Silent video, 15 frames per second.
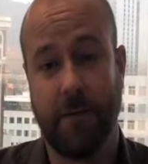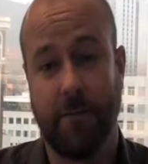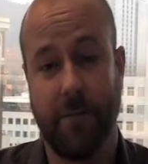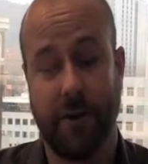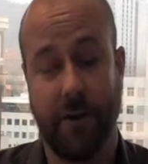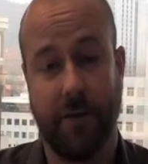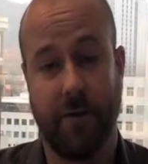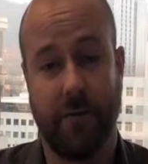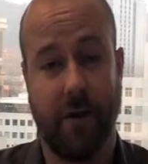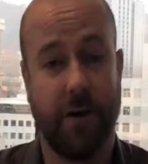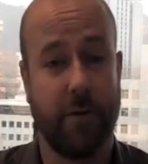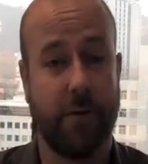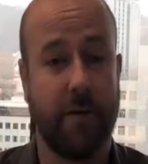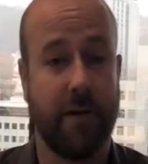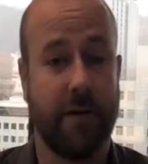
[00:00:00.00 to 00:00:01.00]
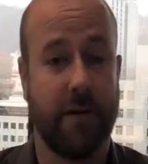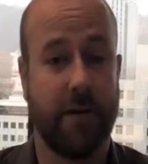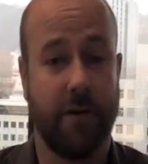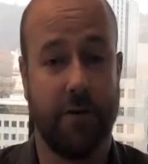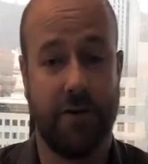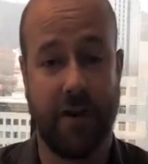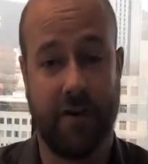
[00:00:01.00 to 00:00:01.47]
that are developing the
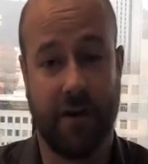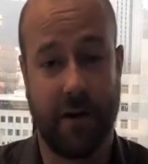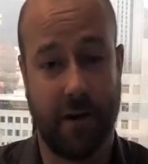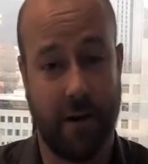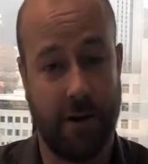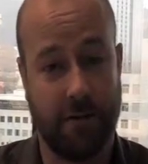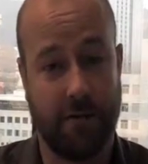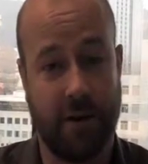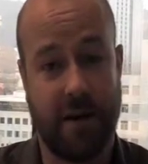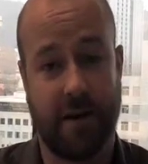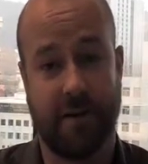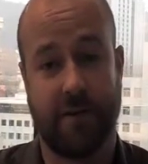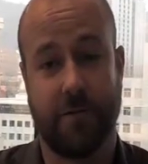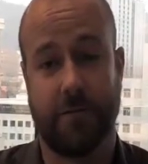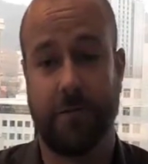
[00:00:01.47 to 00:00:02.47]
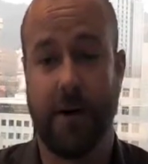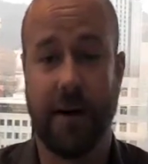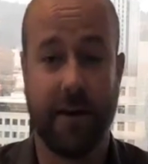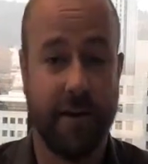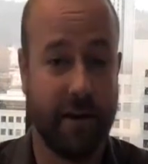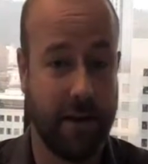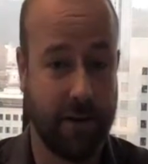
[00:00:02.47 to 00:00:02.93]
OJT contracts,
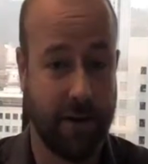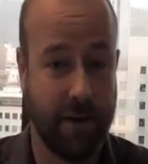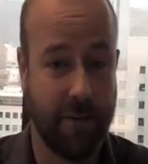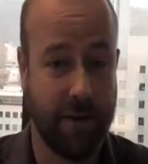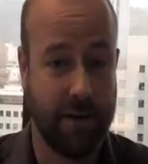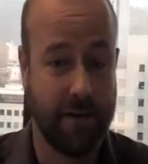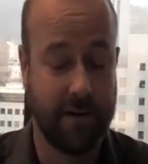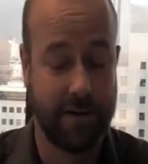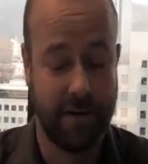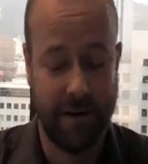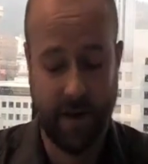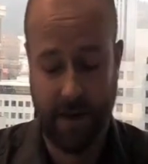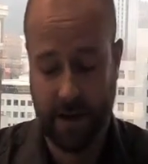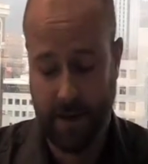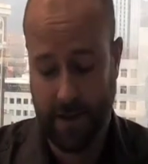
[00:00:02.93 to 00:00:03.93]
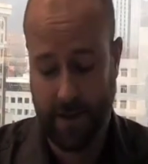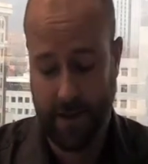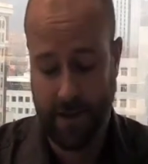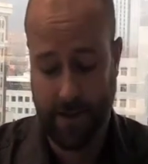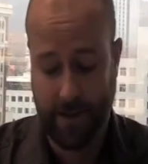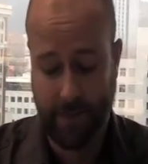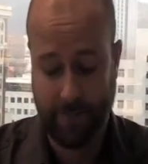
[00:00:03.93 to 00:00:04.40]
writing the agreements.
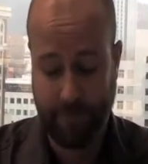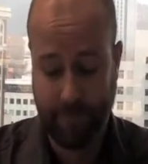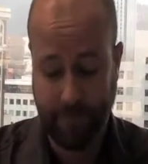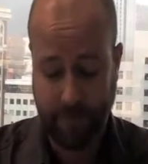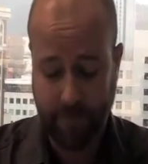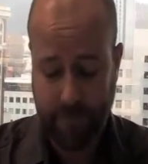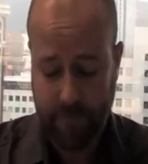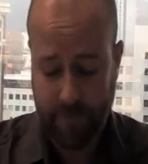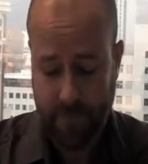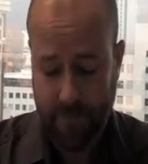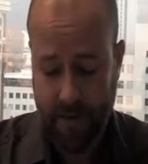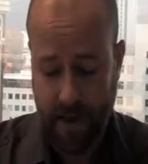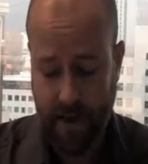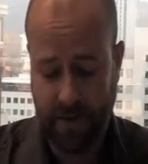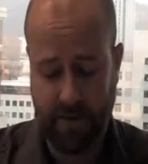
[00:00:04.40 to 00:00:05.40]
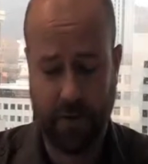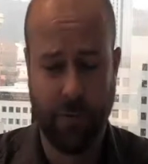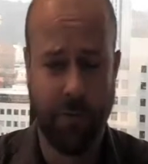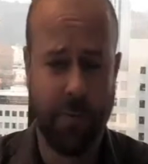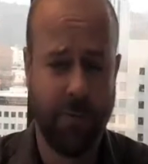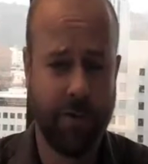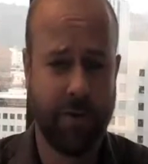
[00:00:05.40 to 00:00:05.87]
Um, and so
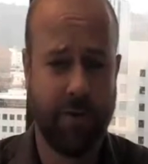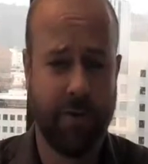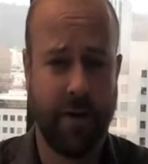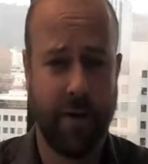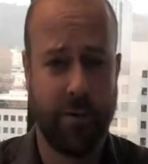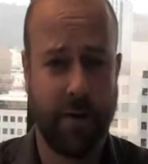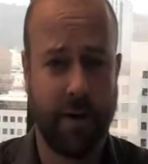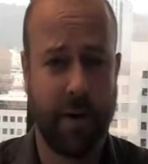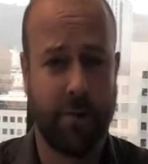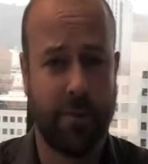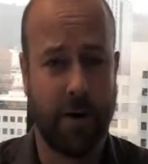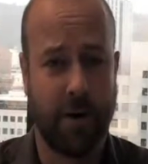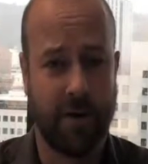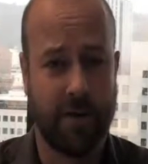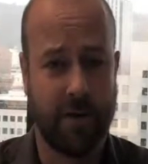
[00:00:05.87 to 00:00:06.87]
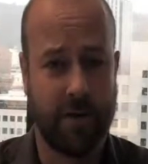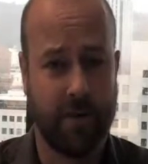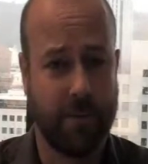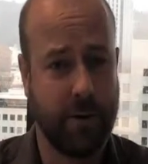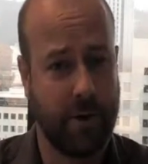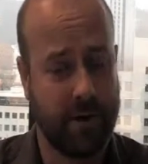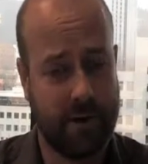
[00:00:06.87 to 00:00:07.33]
when we were developing our process,
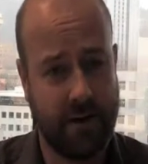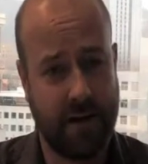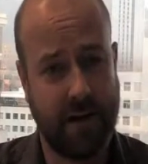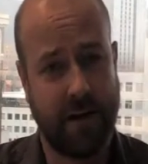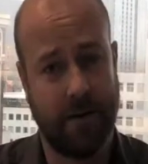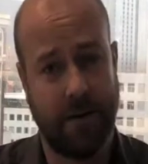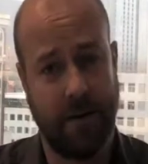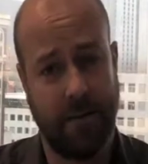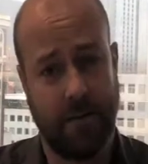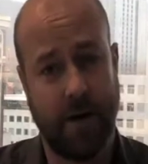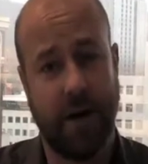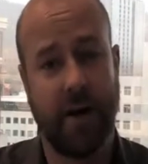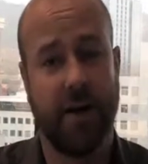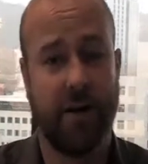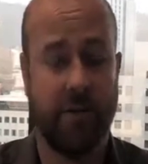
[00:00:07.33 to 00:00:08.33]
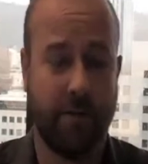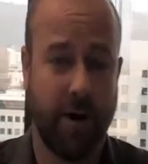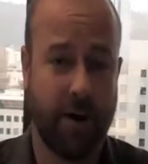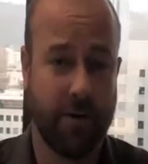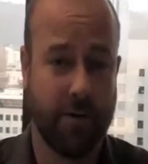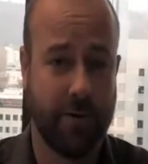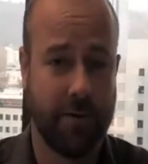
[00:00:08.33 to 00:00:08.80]
we looked at a variety of
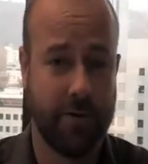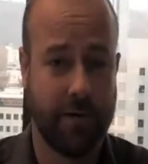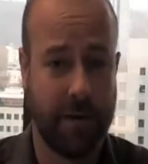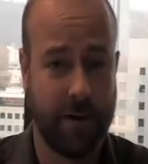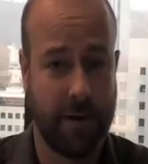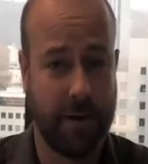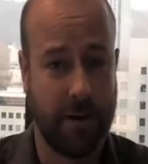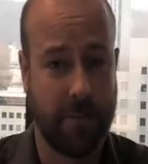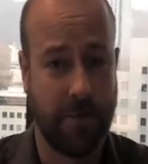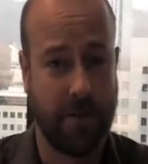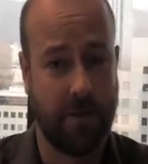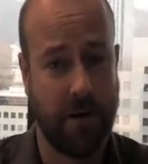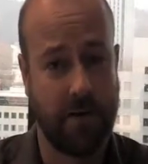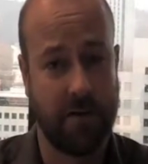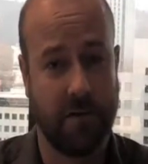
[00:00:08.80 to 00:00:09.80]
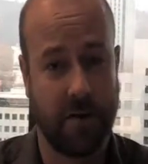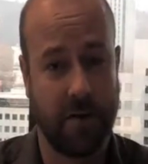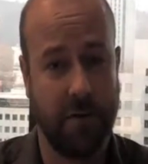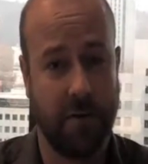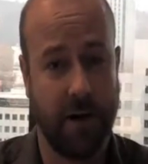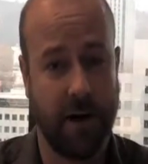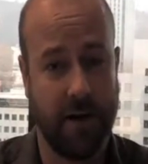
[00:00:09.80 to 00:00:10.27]
models across the
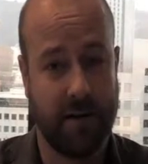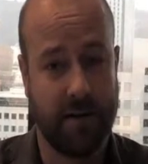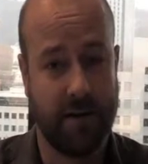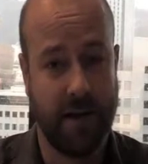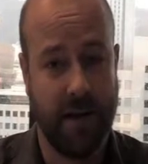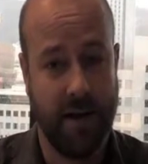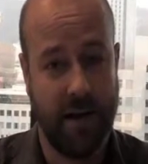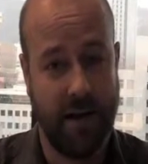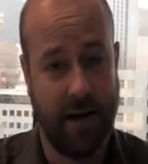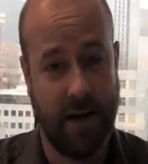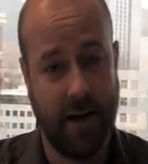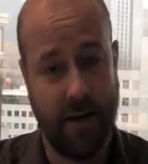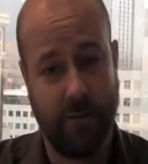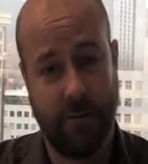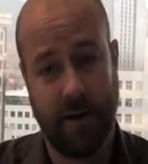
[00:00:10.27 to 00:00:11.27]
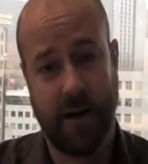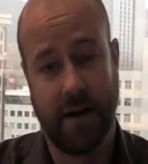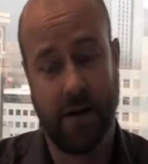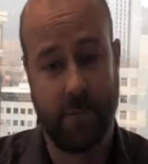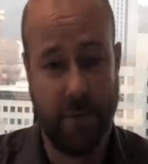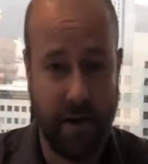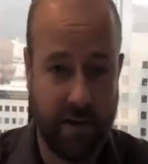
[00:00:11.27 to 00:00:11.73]
U.S., and we kind
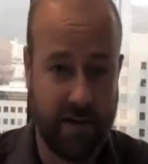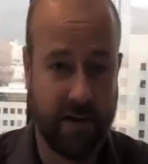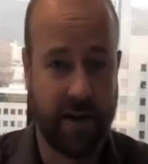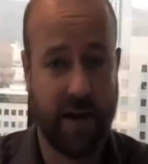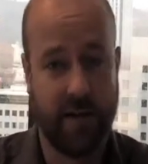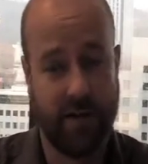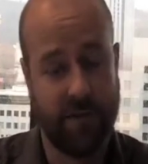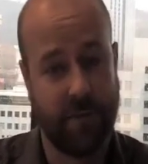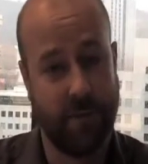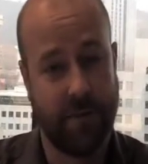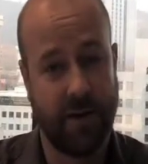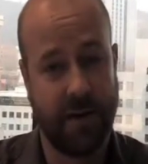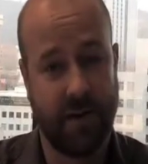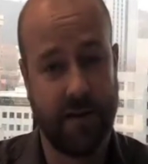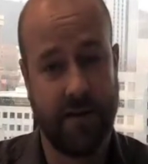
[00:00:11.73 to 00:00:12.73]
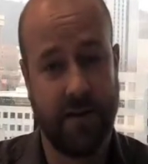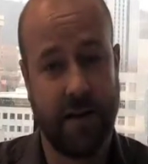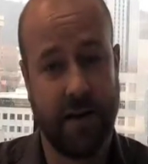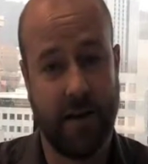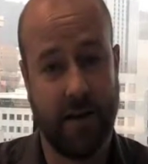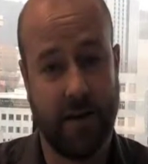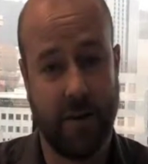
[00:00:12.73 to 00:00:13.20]
of pieced together some things
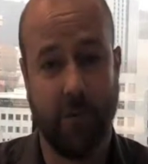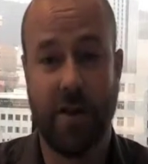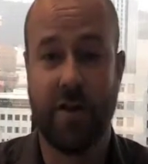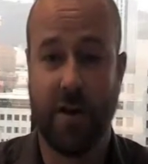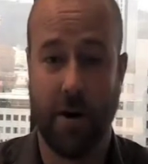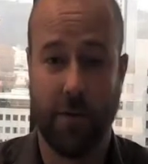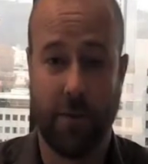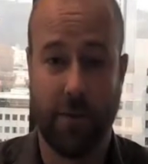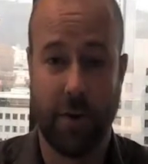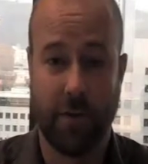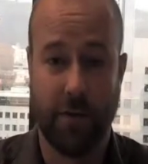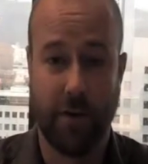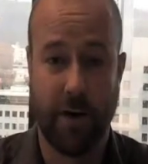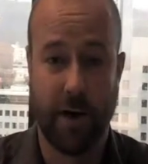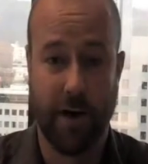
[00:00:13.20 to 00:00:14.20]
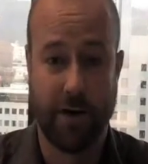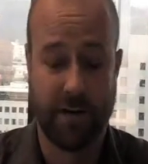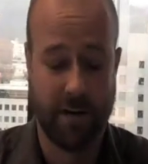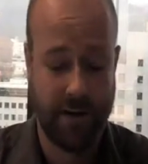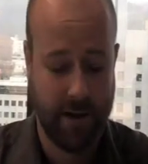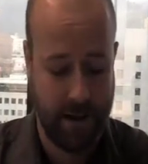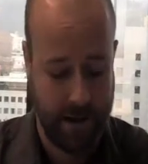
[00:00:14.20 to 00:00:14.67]
that we thought would work for
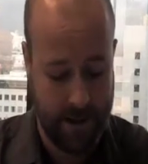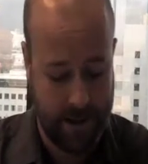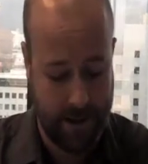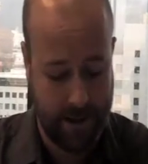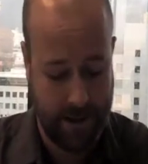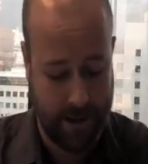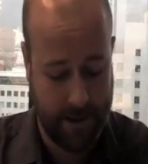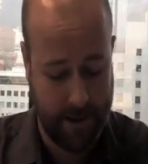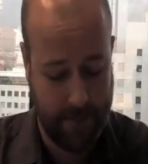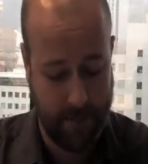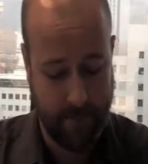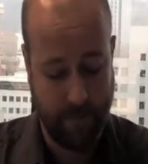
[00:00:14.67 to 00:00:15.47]
us. Um,